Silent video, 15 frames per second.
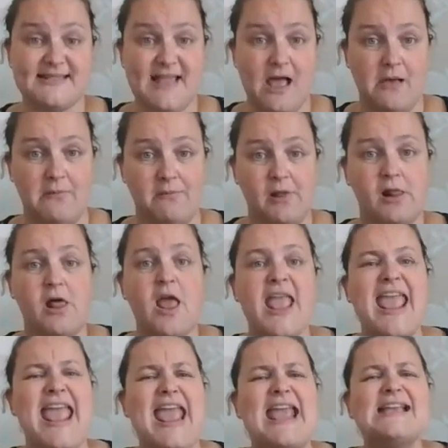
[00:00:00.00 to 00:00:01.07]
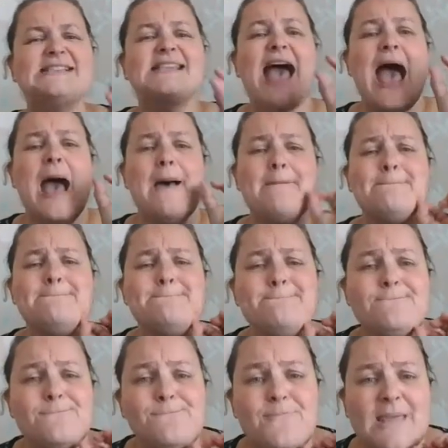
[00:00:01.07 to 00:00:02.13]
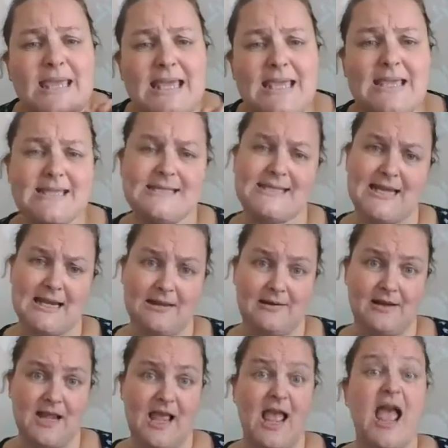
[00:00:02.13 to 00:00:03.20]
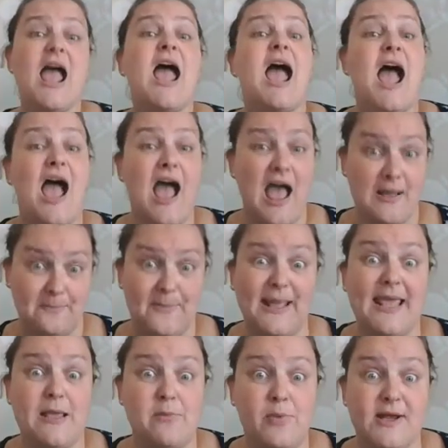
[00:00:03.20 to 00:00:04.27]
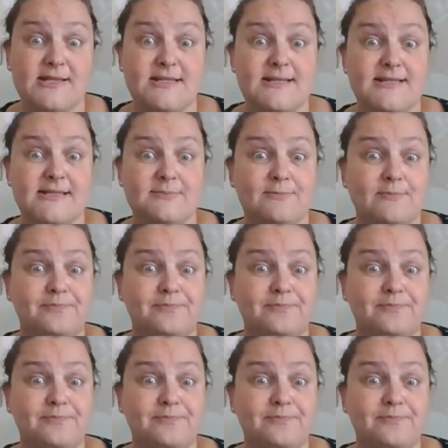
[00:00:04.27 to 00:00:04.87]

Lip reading: Campbell is amazing at picking presents.